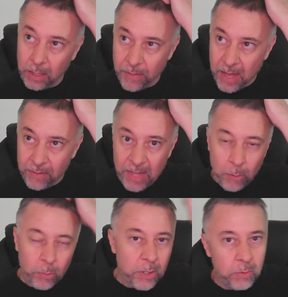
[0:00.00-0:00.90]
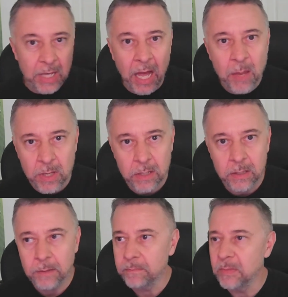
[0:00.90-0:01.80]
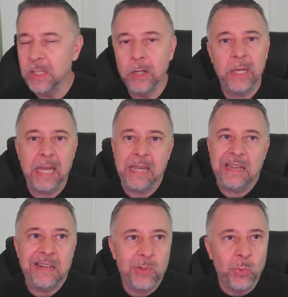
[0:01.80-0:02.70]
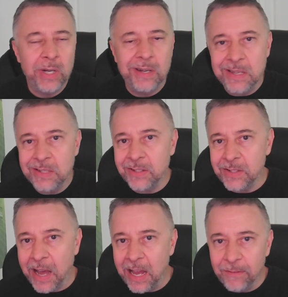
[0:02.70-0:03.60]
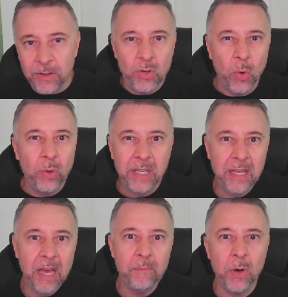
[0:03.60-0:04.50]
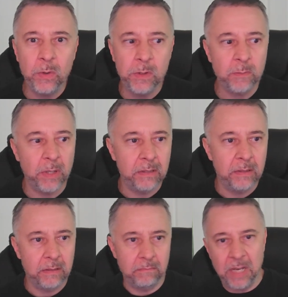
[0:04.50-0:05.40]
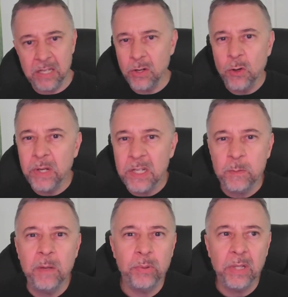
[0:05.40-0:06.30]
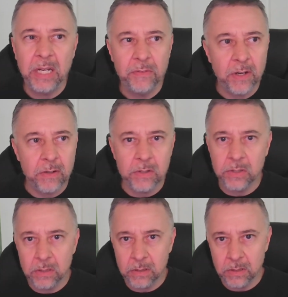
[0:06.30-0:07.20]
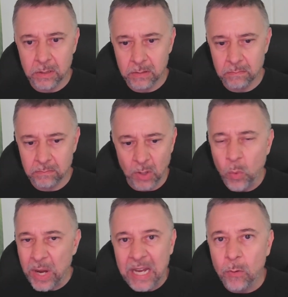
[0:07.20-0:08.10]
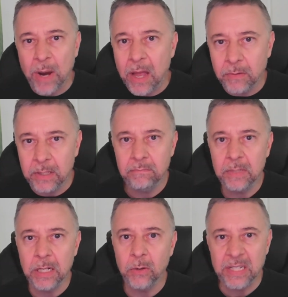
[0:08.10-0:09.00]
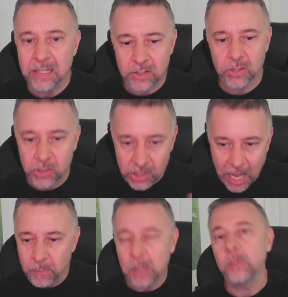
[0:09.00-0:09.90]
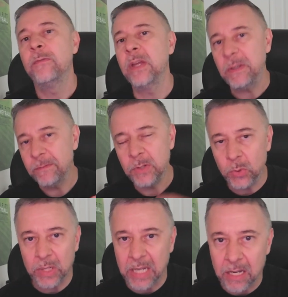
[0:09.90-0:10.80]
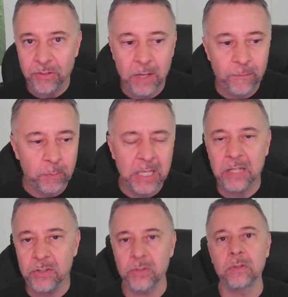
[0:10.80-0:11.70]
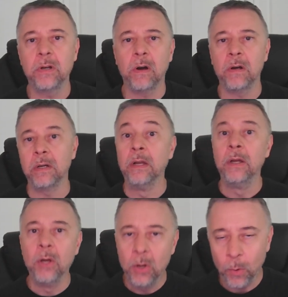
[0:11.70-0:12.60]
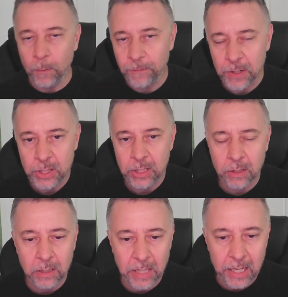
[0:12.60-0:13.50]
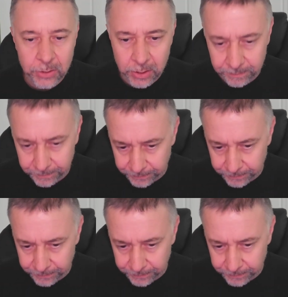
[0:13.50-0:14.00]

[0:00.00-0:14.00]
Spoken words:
that they would go diamond. Hey, it is what it is. It's kind of annoying at most, but as a no money spent player, there's a way around it. It didn't stop me or prevent me from doing anything, from getting a certain card or finishing a collection.